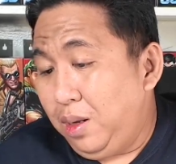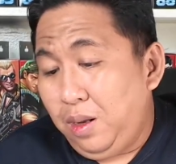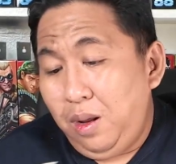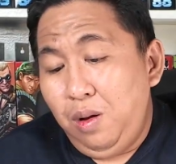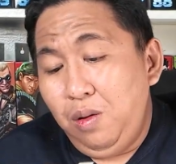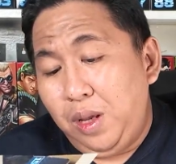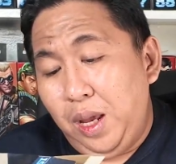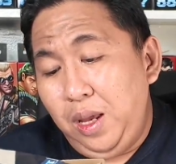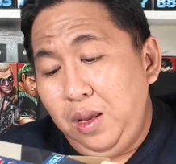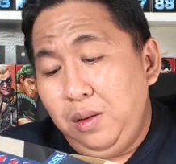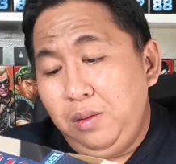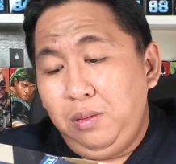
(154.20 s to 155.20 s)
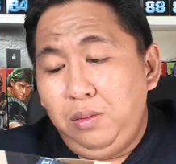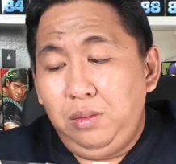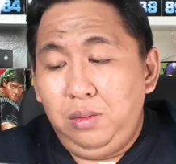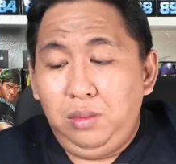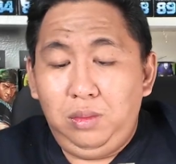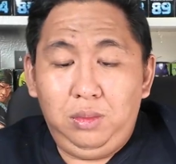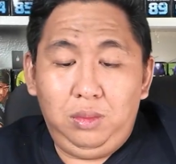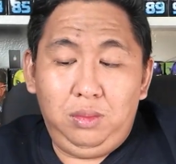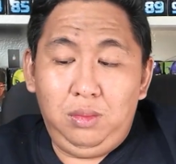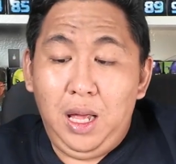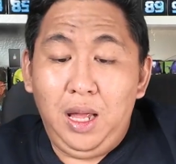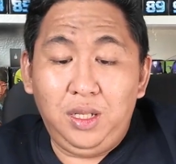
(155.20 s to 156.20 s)
Okay.
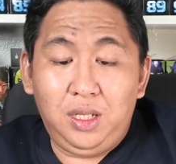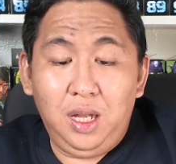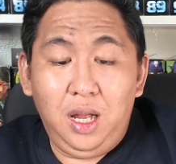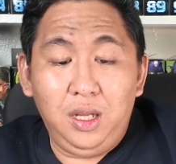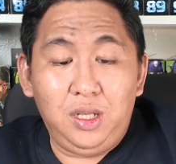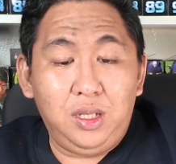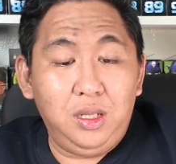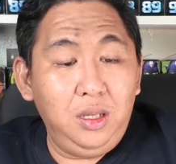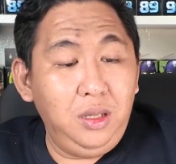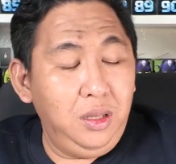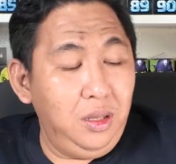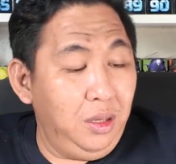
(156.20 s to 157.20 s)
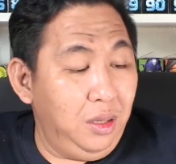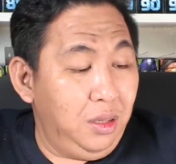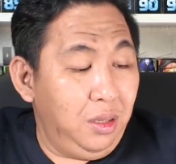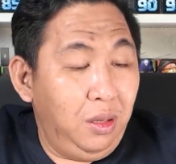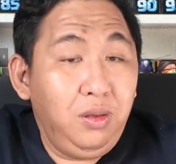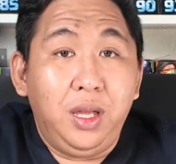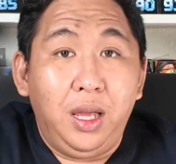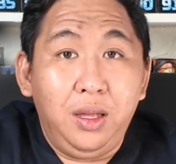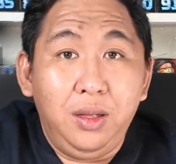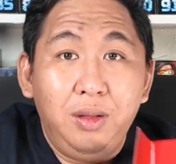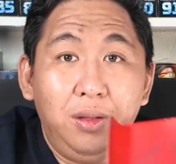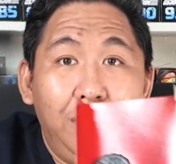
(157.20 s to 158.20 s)
Nice touch.
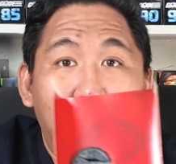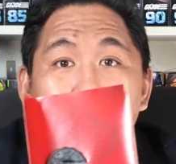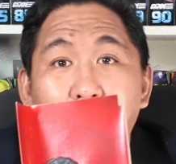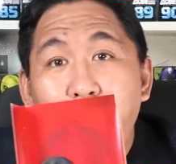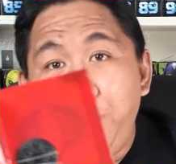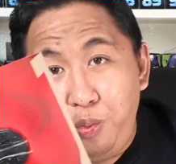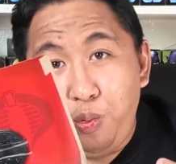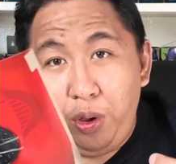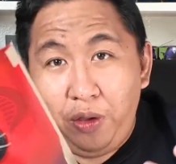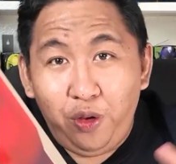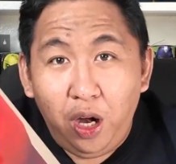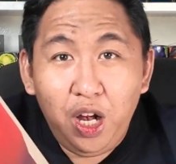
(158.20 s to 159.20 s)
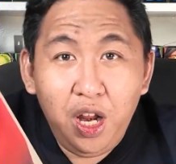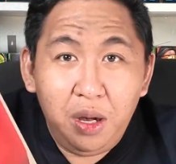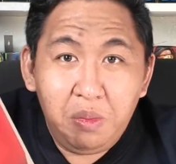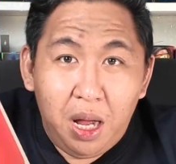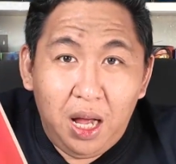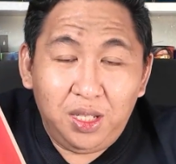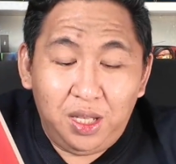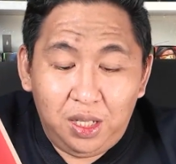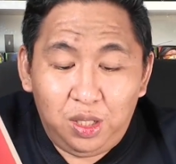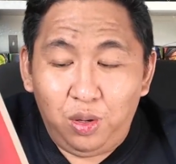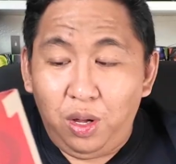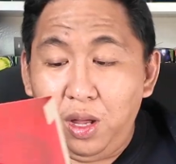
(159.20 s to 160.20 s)
Okay. If you're going to unbox
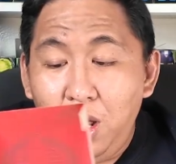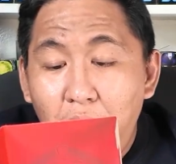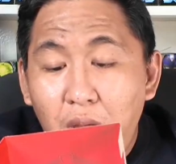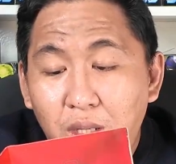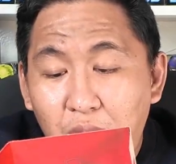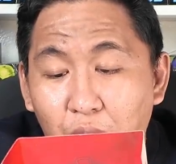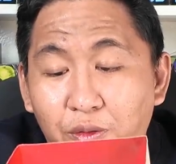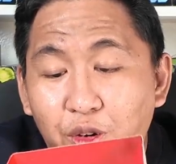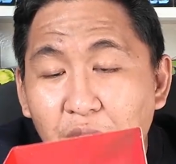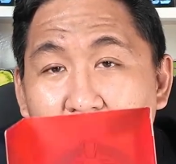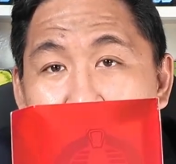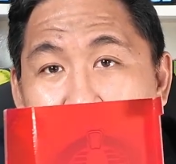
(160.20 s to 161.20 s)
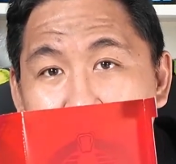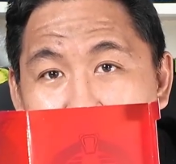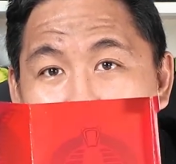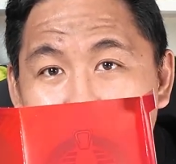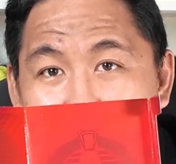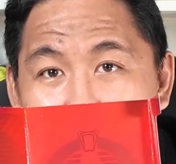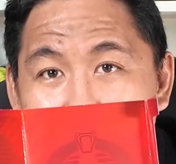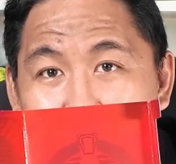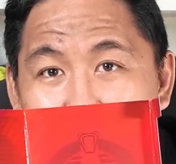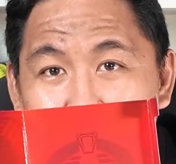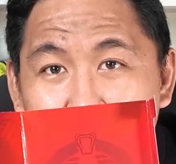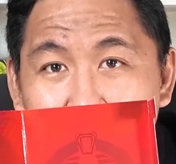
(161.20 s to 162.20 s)
this toy, don't forget he's got
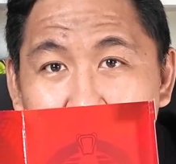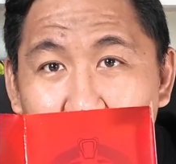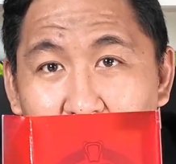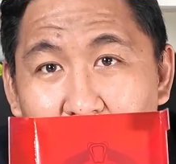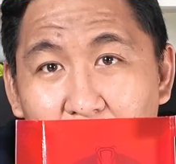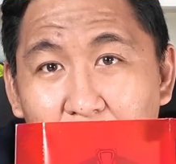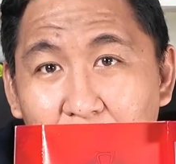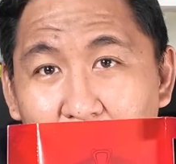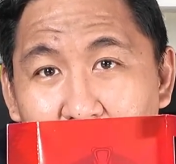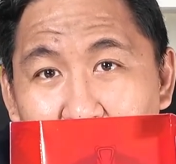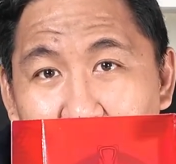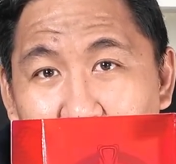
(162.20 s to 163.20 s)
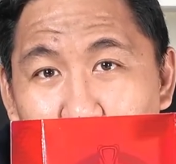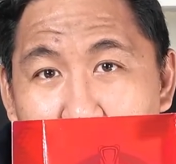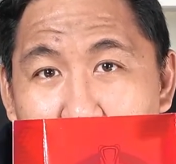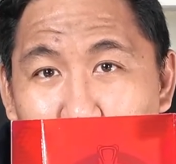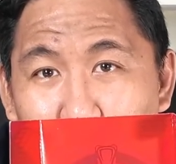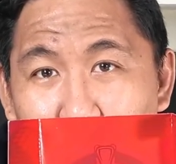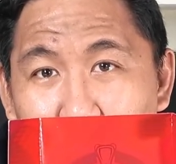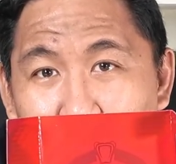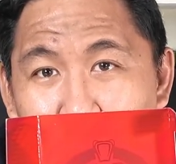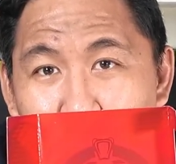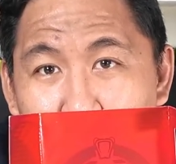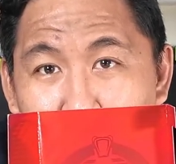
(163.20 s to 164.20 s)
the shield strapped
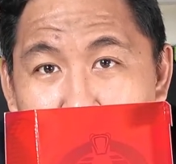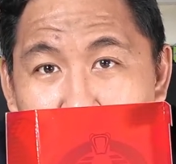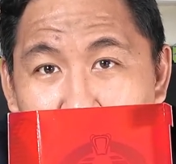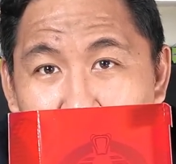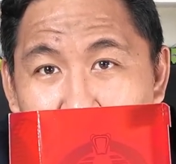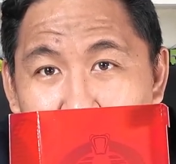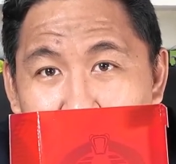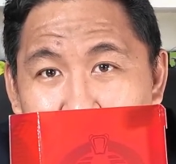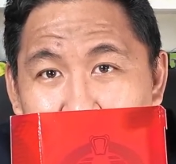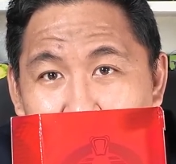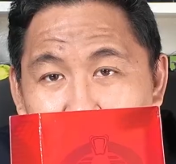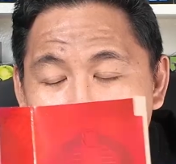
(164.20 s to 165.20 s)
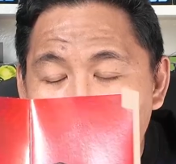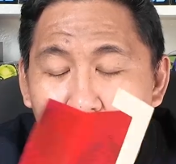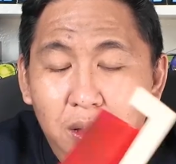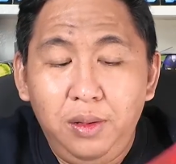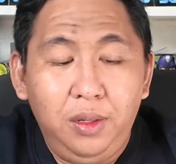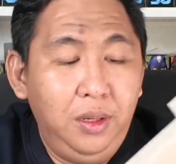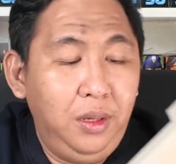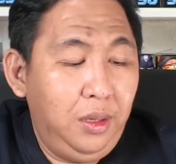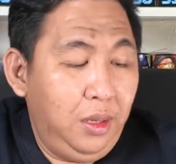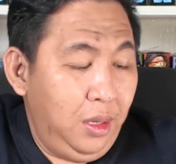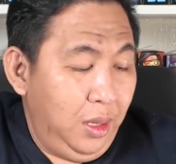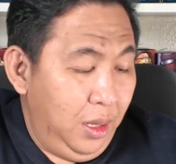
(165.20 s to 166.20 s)
to the box. Okay?
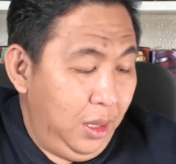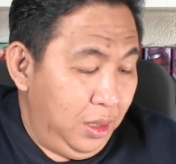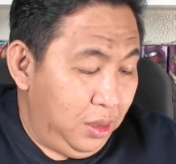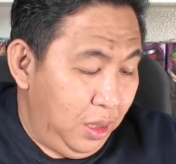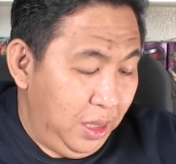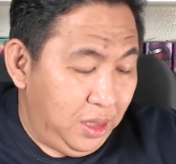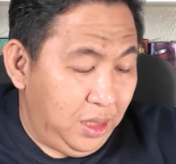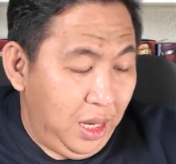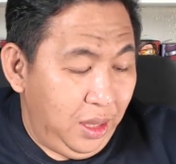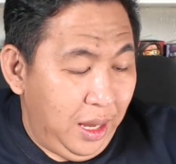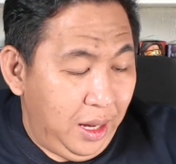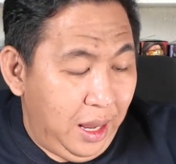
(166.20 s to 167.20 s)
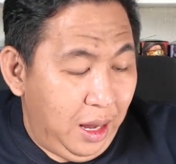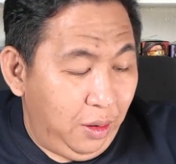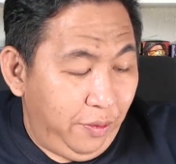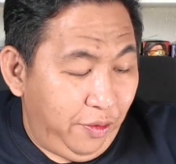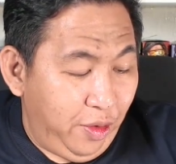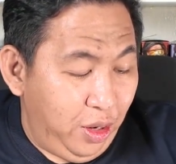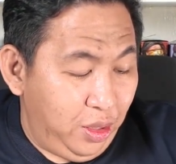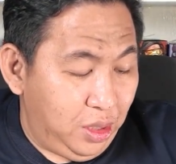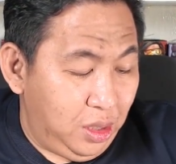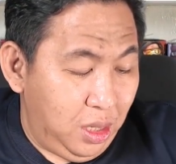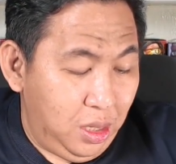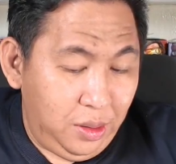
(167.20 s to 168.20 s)
So let's take that out
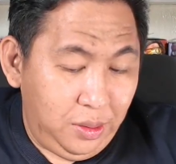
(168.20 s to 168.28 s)
first.